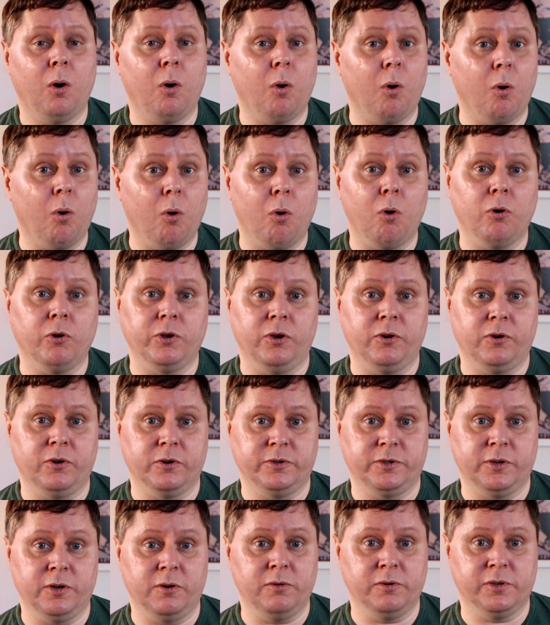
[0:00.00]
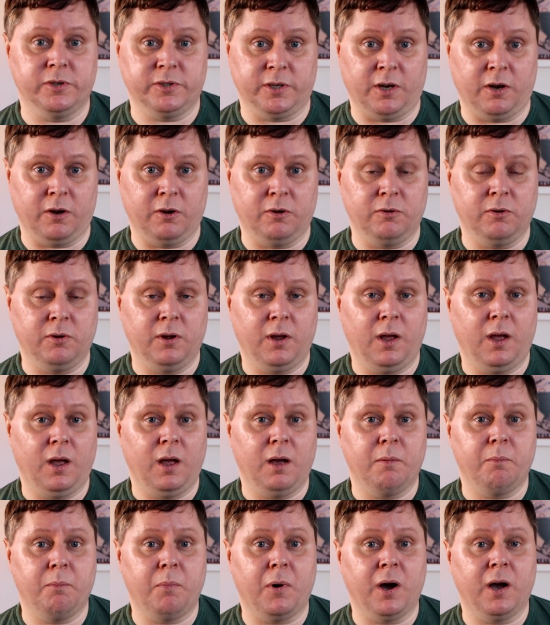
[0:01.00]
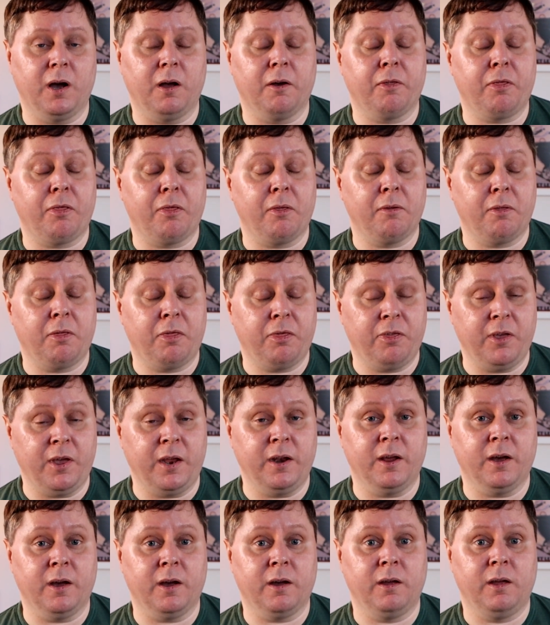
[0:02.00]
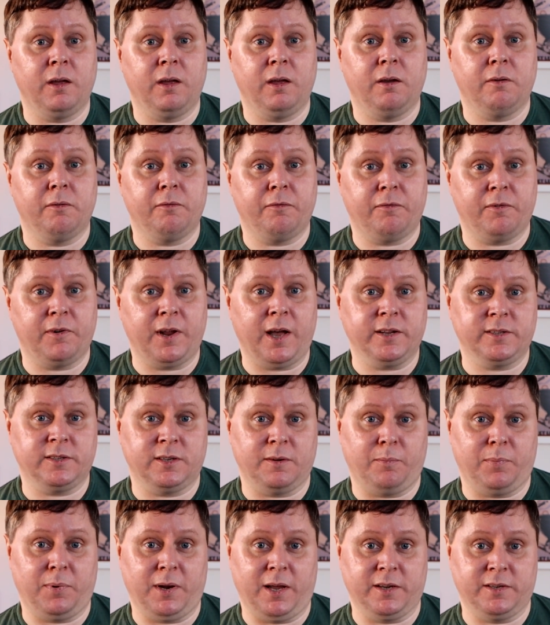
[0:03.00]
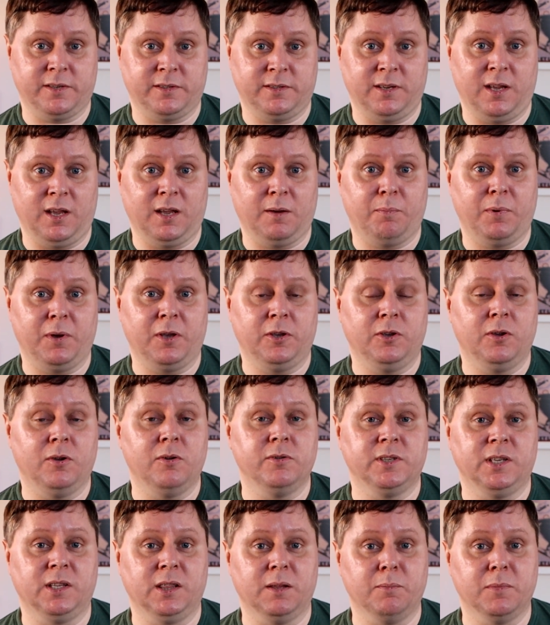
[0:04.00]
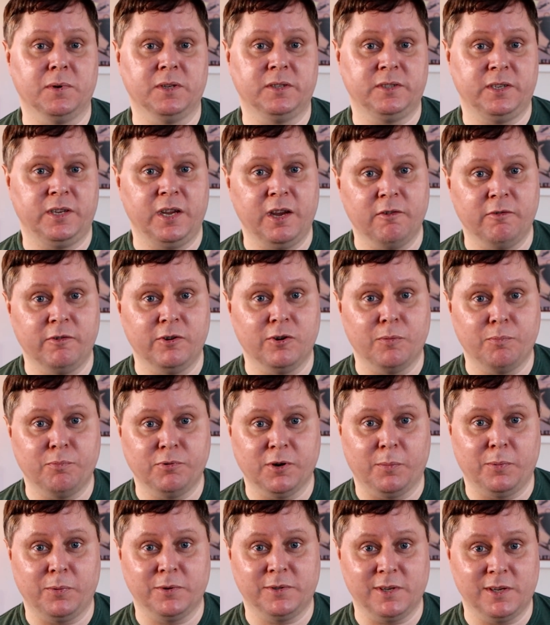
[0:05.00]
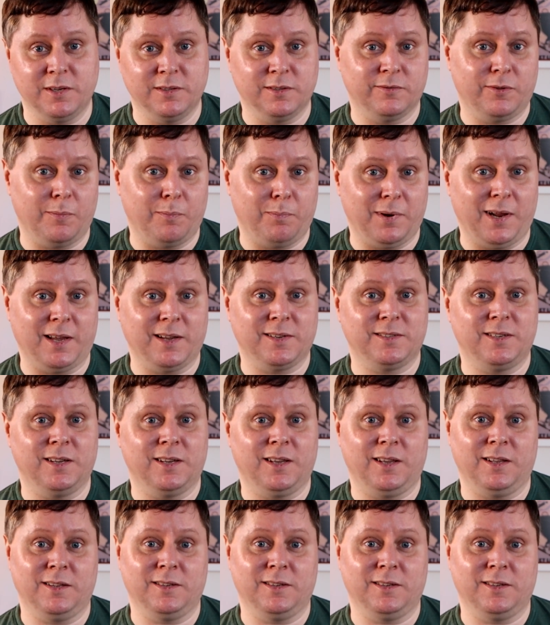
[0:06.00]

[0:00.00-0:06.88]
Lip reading: or you could do so by a thinner, flatter plastic but using the material properties of the plastic